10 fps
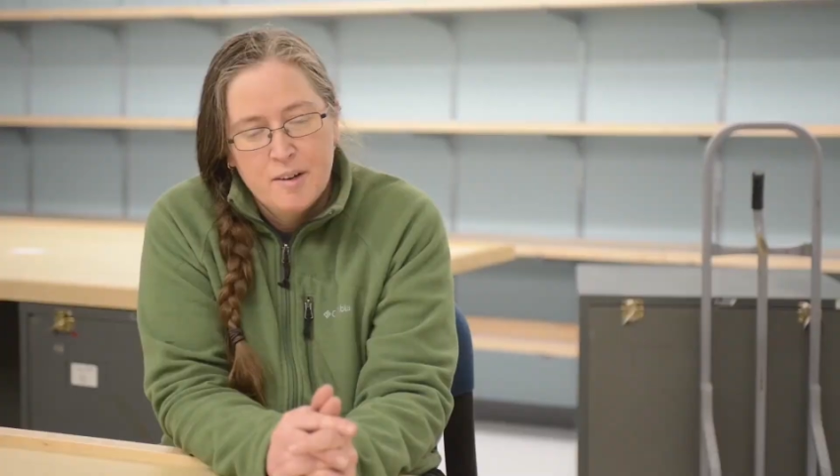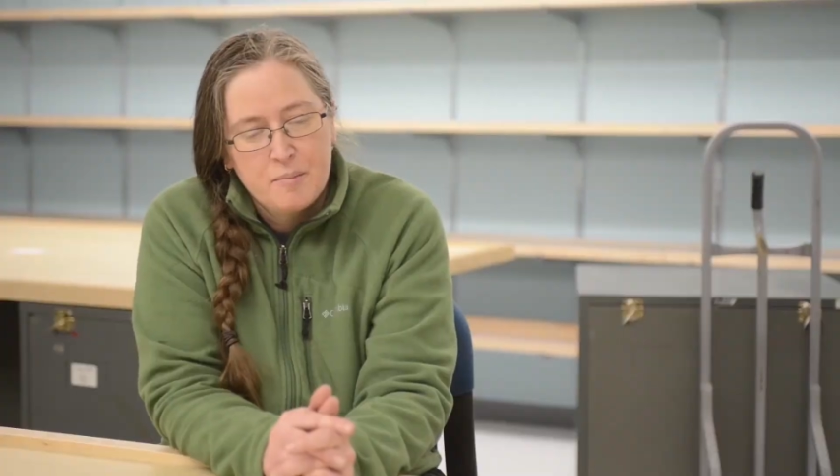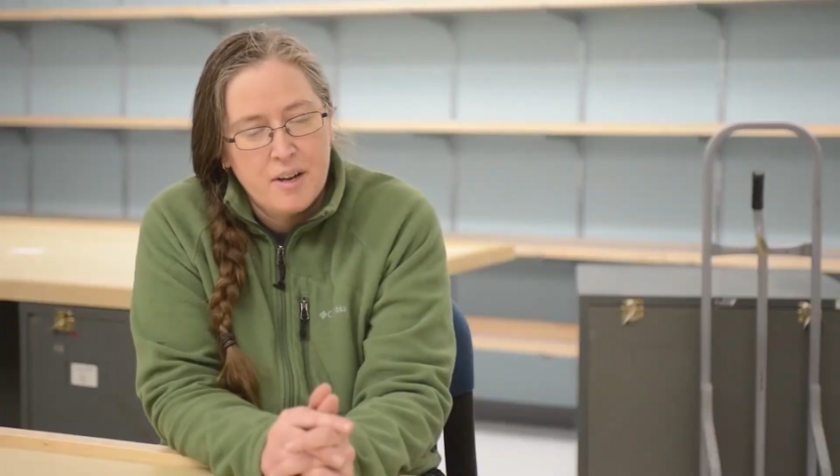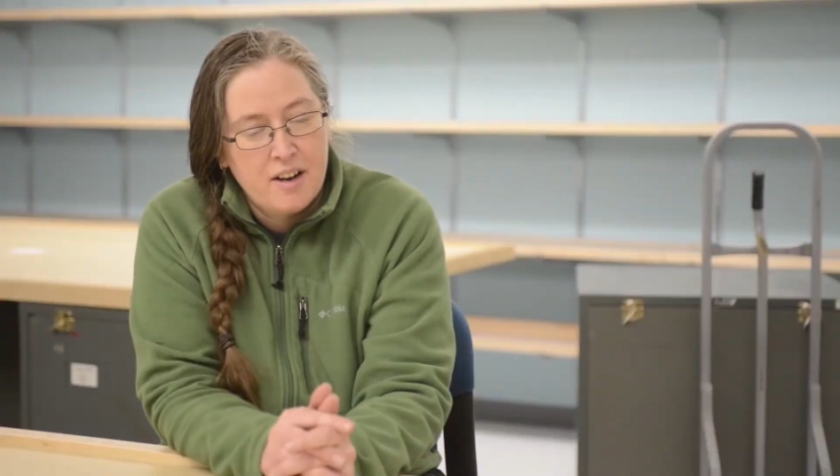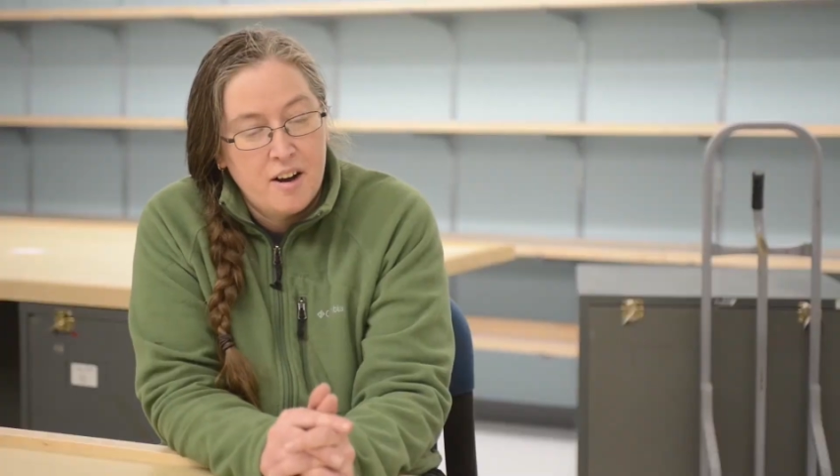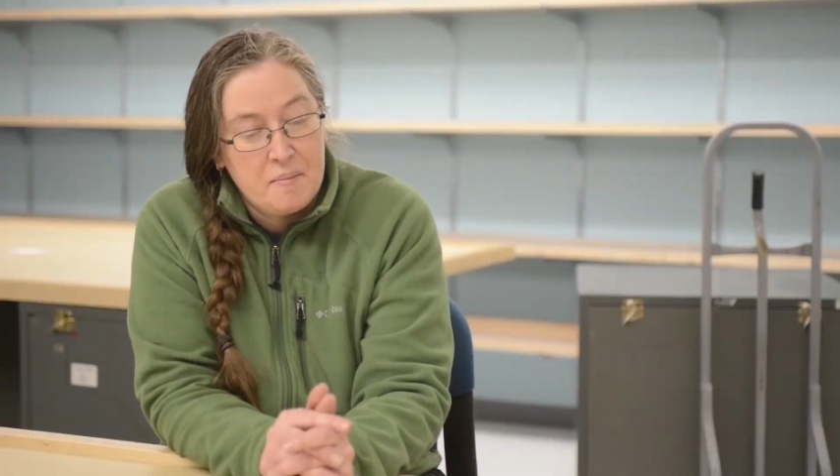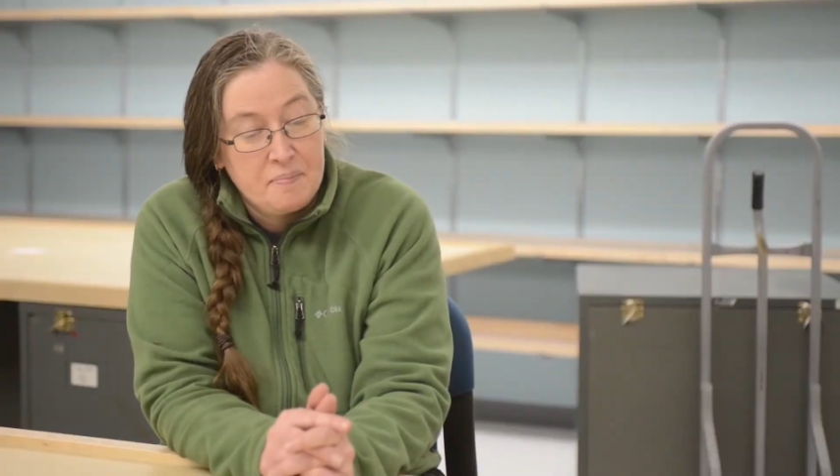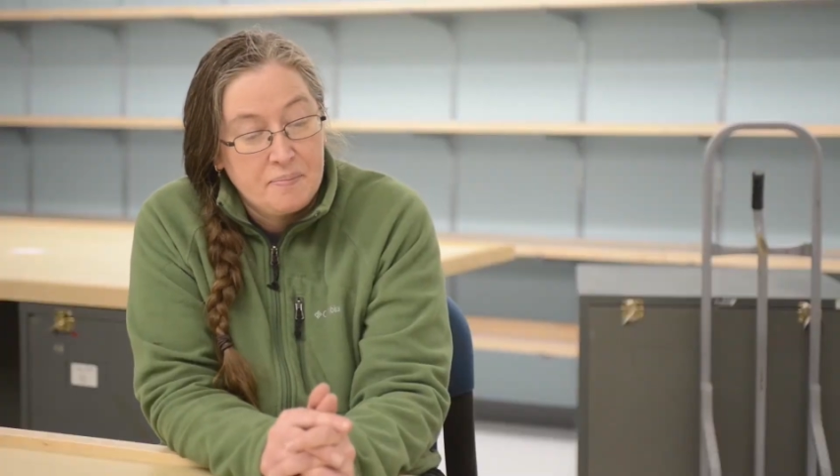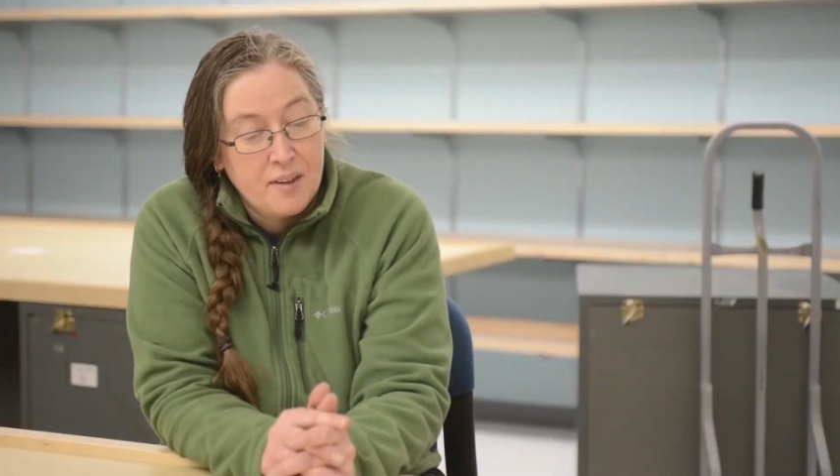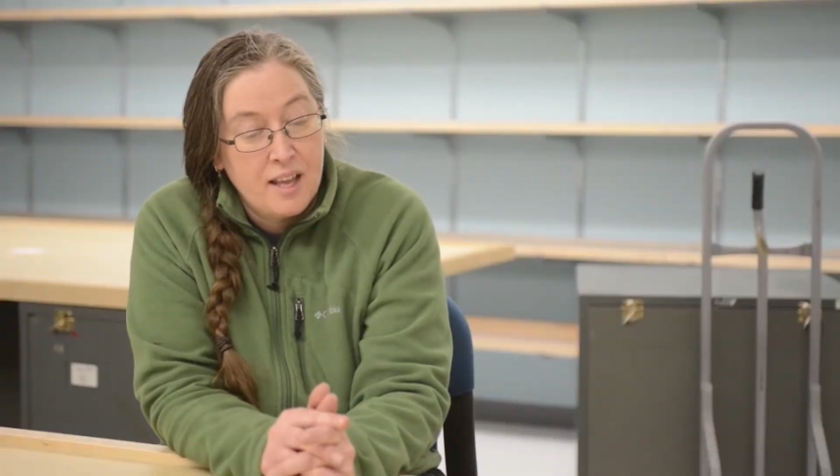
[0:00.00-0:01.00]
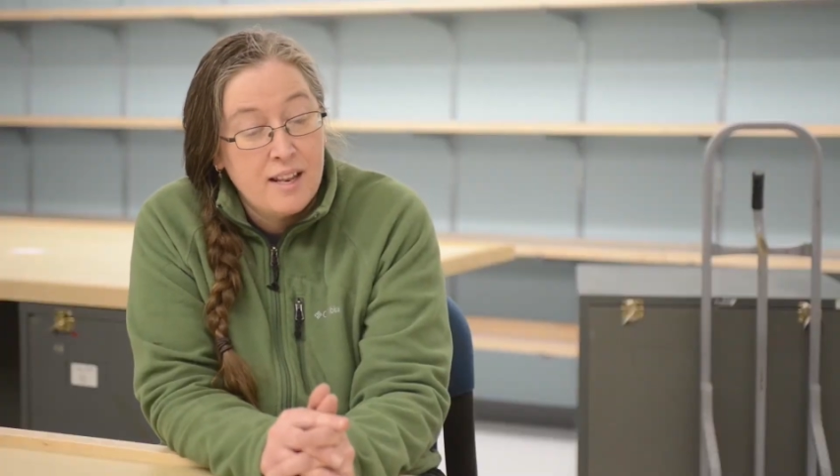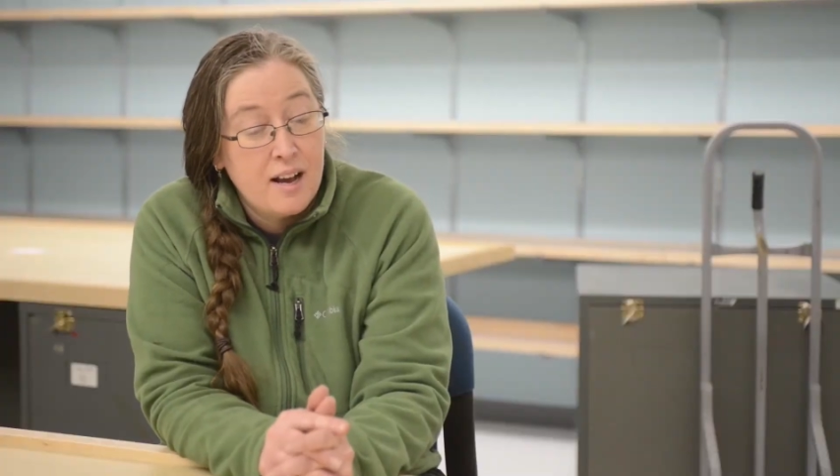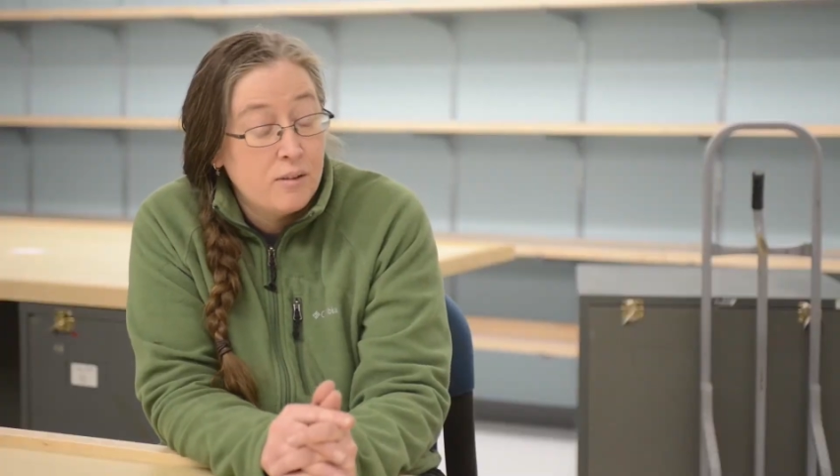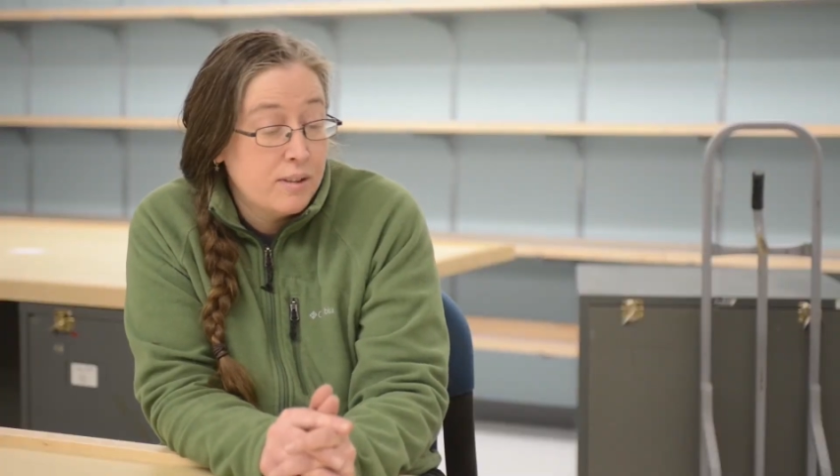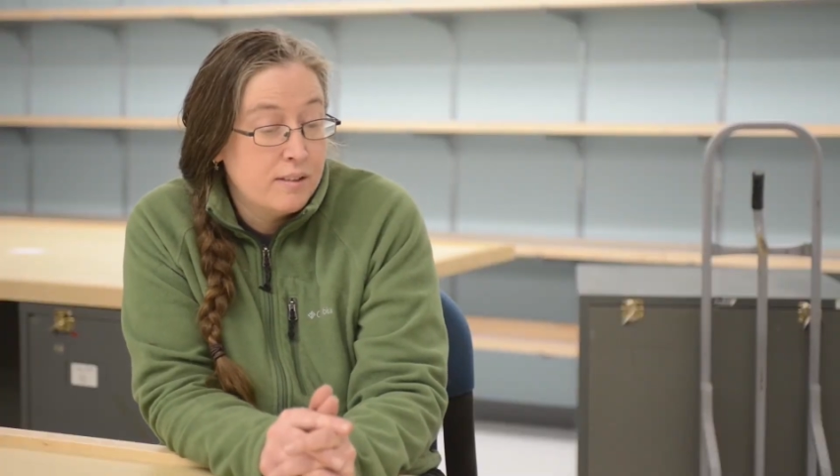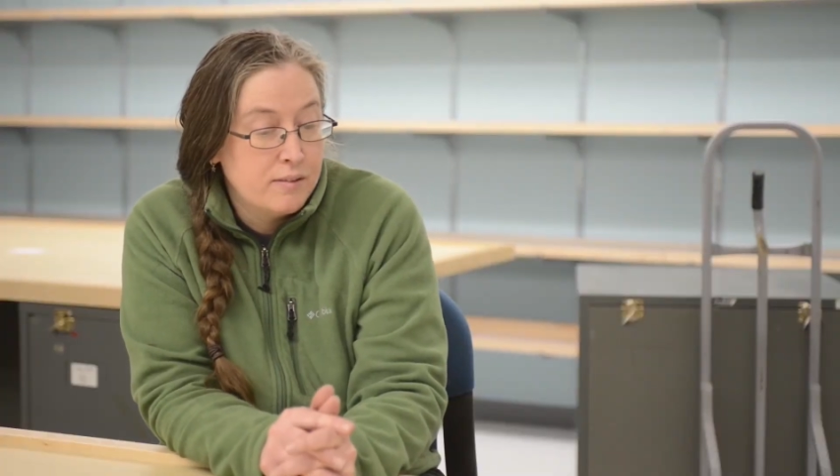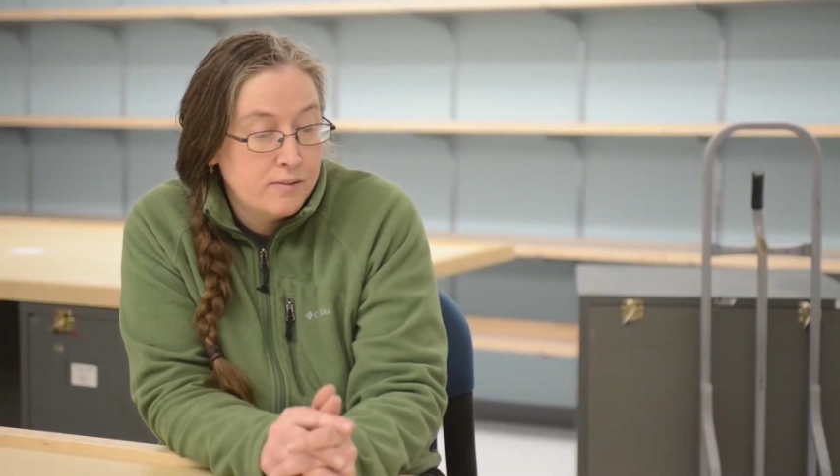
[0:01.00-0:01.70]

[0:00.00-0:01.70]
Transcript: and now,